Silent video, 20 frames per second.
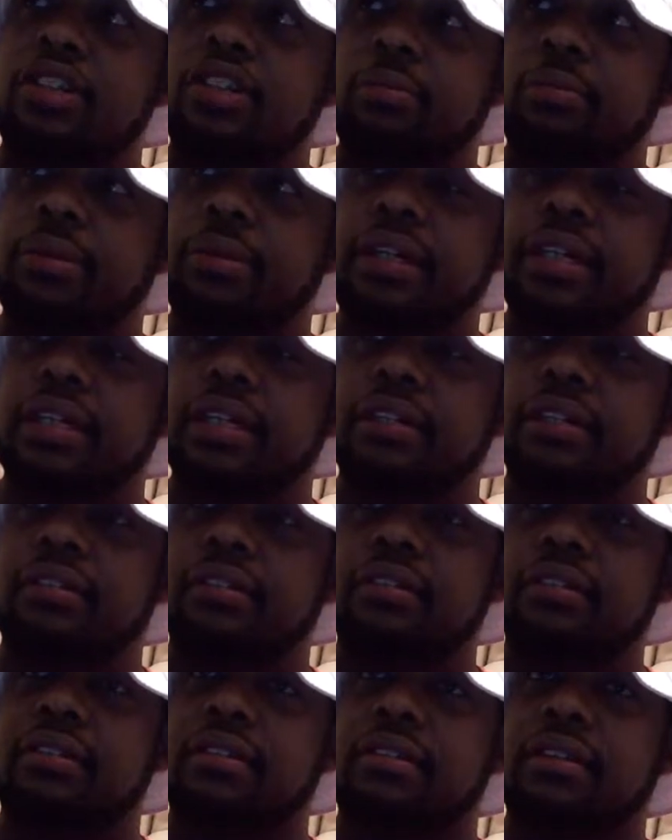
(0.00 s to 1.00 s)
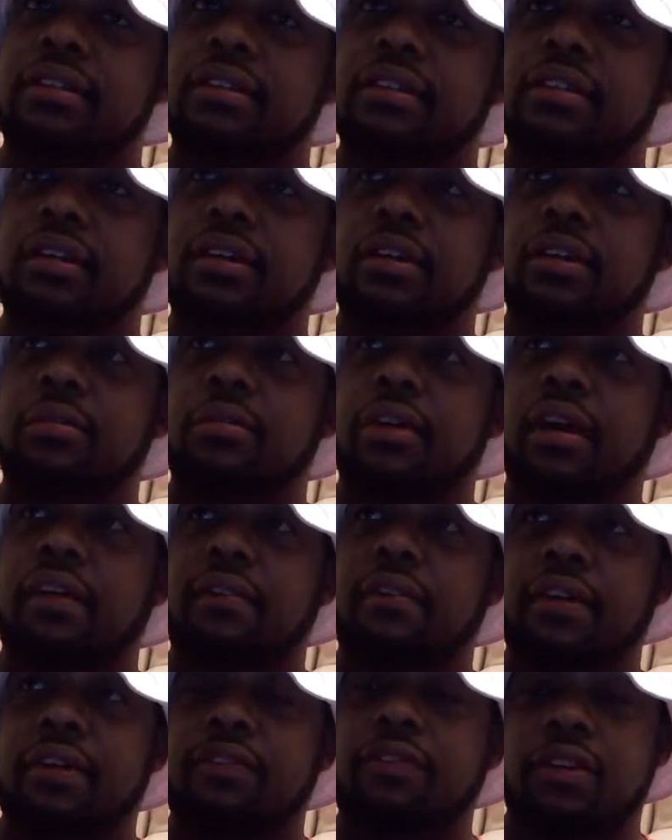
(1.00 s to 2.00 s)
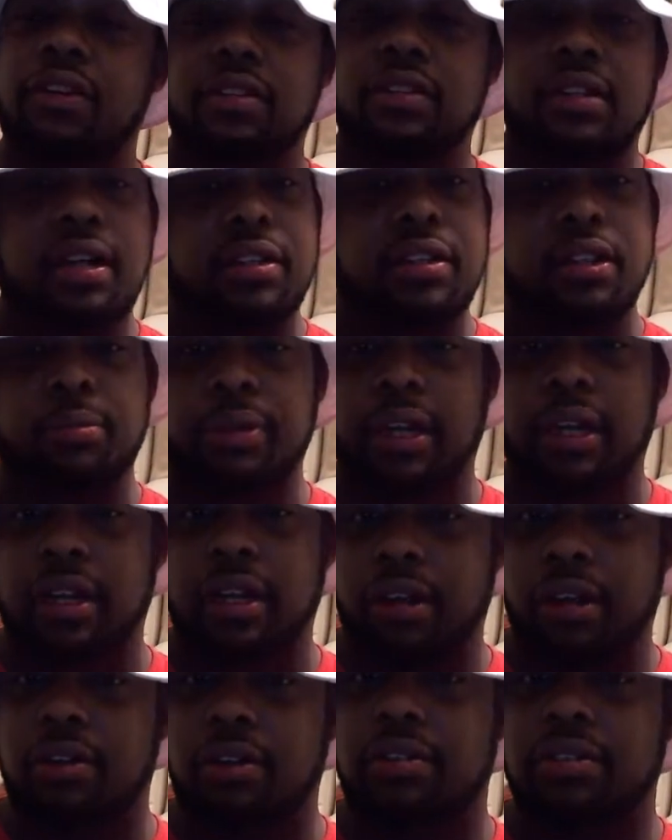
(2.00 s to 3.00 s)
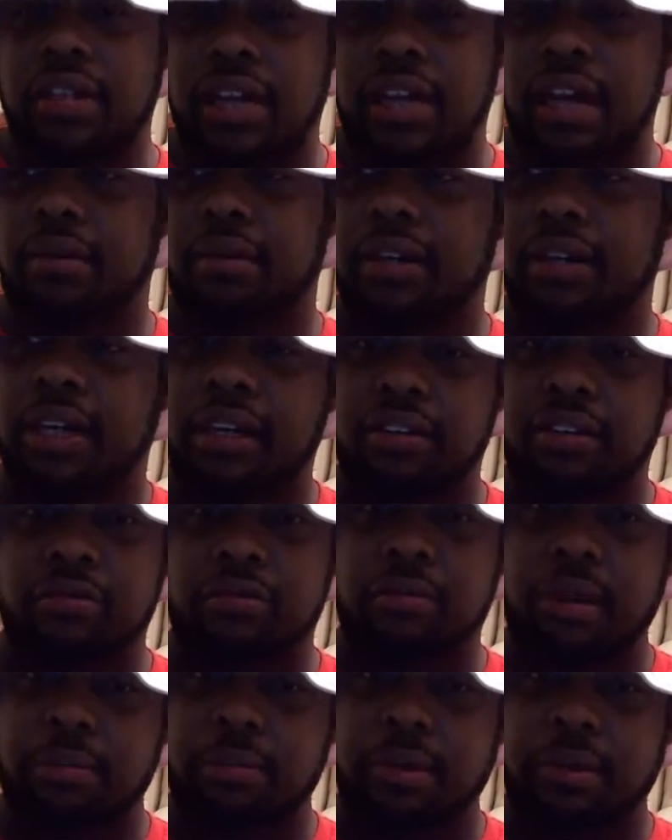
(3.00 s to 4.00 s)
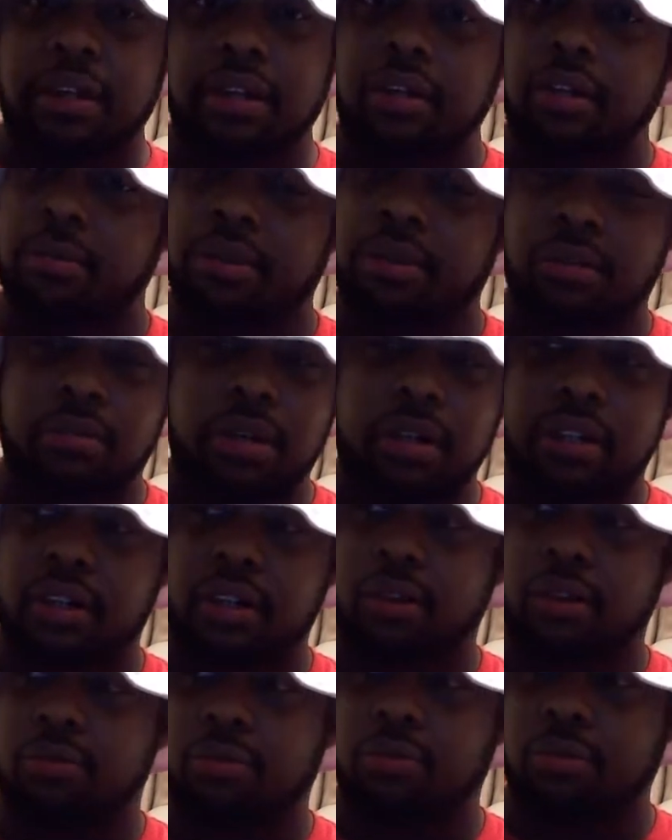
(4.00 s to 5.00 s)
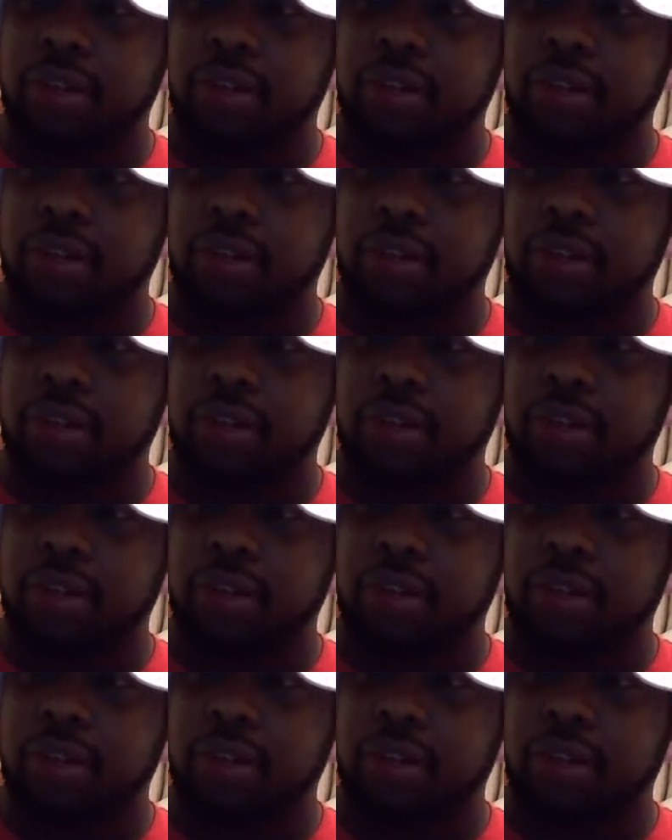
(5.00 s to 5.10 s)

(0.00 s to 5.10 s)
little minute. You know, when I very first started, it took me a long time. I can't even remember how long, but it wasn't no